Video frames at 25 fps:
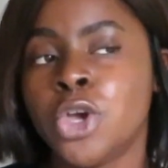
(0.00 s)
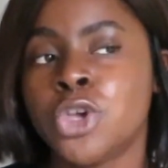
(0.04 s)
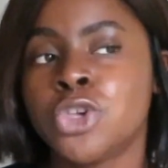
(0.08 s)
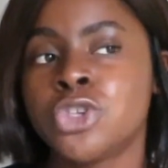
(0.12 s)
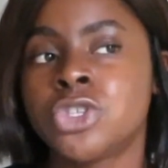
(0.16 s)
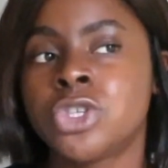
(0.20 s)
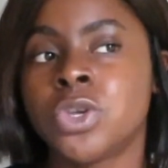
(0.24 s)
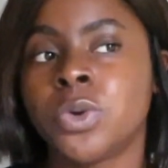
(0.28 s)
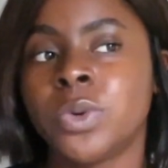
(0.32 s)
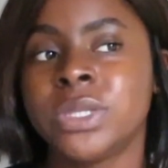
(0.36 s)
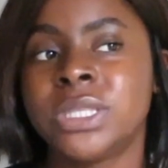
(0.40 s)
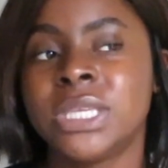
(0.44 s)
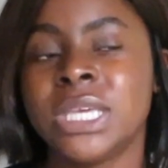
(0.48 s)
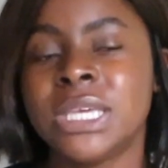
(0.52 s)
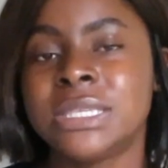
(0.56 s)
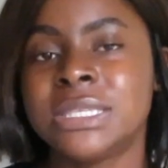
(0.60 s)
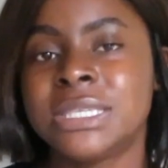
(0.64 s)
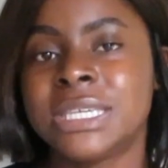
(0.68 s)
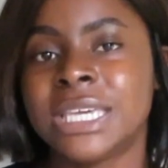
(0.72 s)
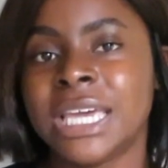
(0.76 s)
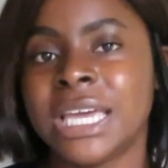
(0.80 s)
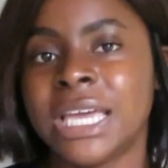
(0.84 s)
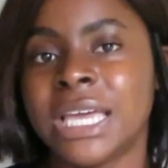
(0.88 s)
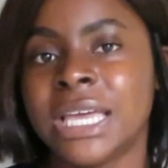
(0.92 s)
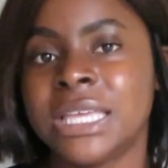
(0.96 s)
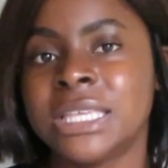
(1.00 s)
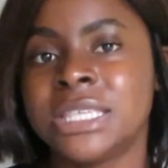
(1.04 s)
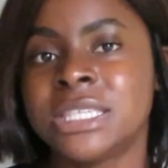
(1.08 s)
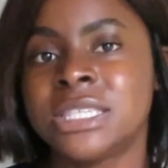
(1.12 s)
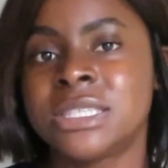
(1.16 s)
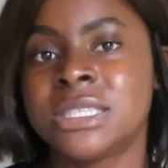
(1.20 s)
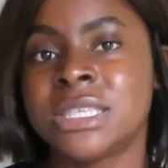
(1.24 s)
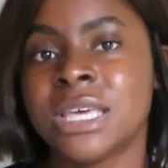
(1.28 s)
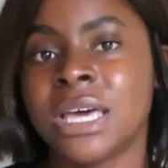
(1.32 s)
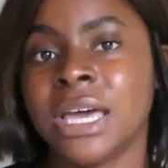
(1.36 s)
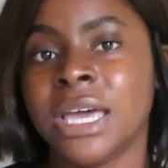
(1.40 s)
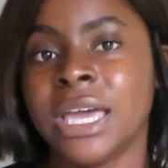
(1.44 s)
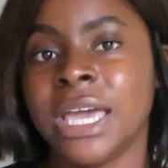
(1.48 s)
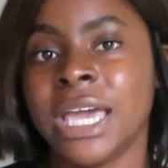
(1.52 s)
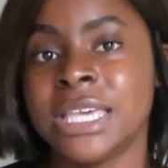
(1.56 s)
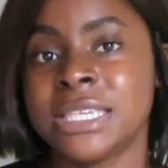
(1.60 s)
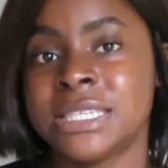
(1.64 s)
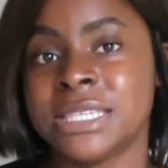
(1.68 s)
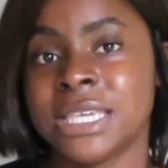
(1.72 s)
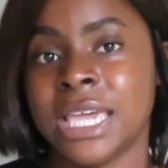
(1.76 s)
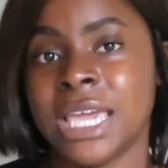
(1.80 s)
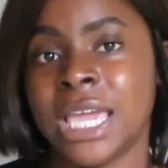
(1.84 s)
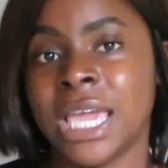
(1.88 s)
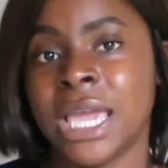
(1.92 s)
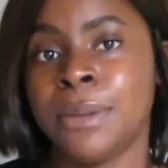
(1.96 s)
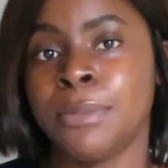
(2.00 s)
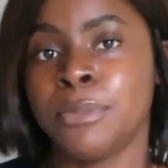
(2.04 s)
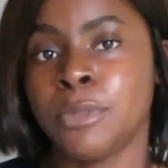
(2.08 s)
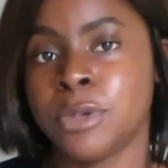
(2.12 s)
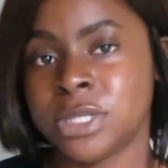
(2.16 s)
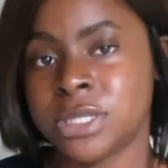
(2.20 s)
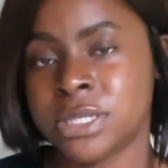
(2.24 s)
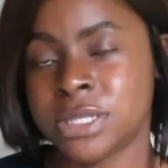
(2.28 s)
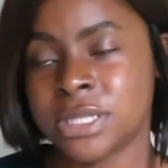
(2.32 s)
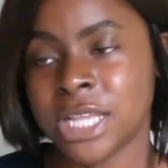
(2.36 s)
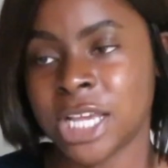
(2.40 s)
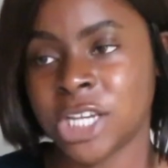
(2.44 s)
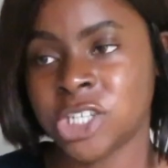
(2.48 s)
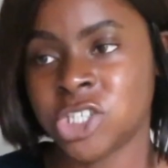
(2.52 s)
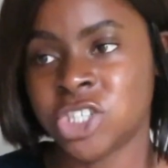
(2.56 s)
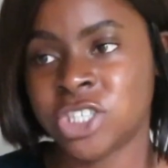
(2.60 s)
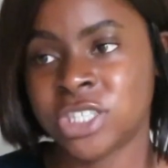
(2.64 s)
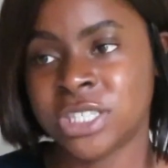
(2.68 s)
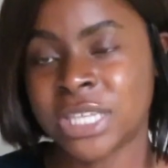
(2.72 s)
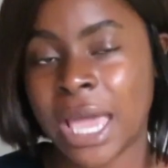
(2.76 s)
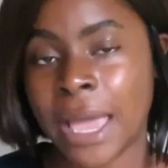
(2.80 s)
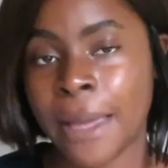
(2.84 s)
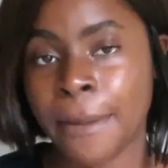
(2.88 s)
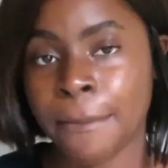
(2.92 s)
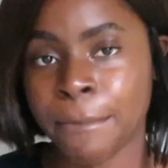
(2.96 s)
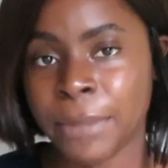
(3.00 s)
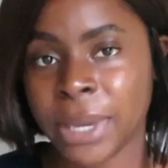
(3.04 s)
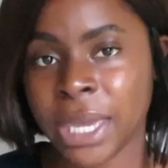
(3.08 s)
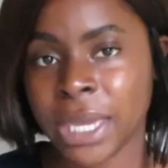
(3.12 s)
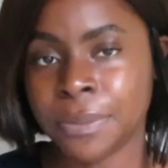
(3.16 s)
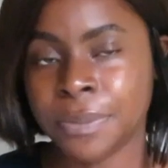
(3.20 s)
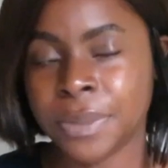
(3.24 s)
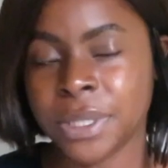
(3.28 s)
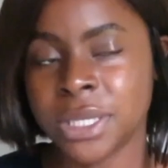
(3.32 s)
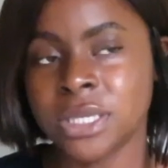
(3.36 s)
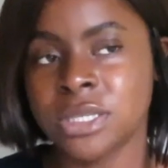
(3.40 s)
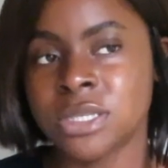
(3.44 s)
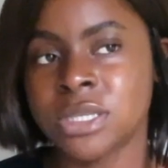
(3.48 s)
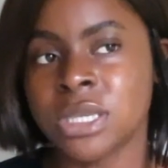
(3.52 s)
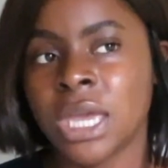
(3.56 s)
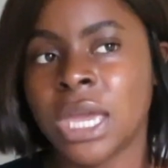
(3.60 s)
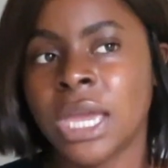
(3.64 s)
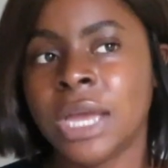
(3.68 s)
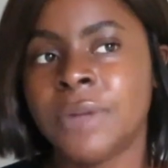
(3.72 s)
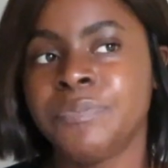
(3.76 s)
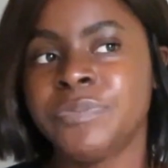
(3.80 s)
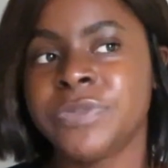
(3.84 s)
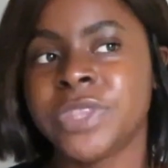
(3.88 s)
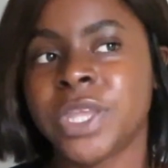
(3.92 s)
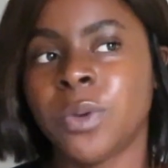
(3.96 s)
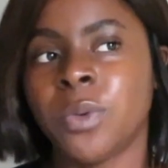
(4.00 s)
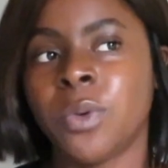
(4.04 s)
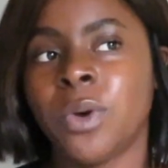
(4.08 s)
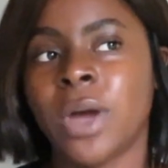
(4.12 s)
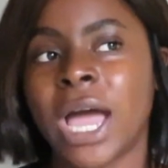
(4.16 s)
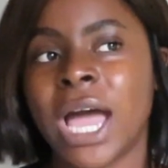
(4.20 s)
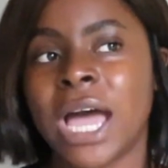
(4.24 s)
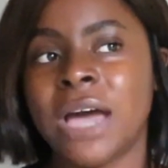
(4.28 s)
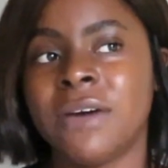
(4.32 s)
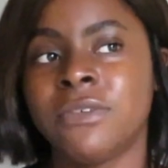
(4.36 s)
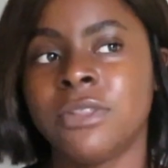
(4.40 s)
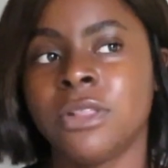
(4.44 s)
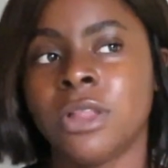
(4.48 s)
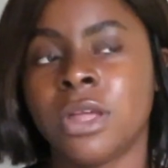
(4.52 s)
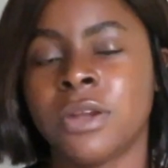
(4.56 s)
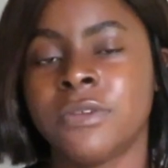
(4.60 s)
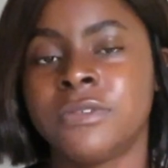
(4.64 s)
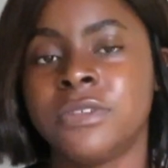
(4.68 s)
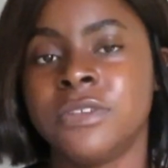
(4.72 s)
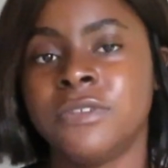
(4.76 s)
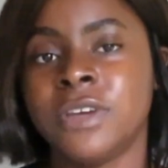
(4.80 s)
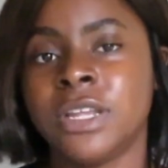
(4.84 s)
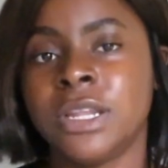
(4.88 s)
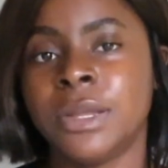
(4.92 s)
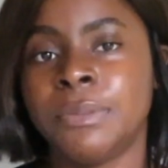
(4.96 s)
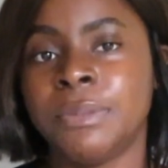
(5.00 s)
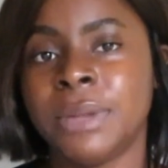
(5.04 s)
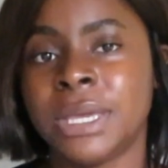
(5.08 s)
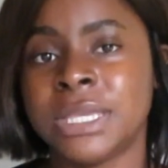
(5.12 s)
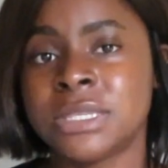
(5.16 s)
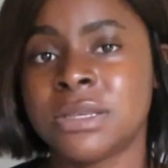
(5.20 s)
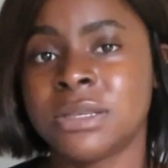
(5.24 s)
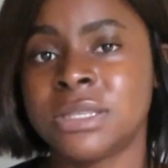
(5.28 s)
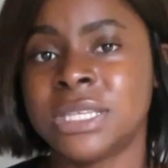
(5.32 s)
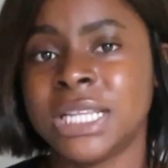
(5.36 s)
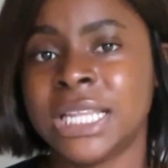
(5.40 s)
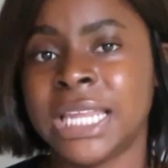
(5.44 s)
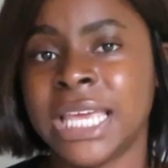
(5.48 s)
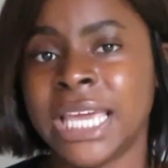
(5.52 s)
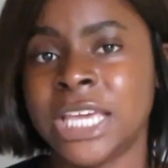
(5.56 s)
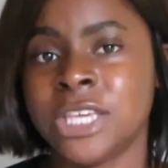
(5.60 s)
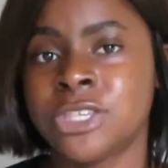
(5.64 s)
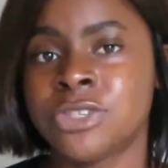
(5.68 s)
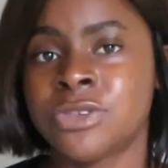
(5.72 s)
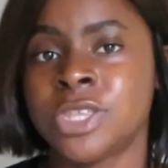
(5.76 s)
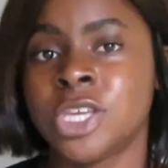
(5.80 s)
So with these kids, the SAM/SAM babies, they will have a lot of developmental delays.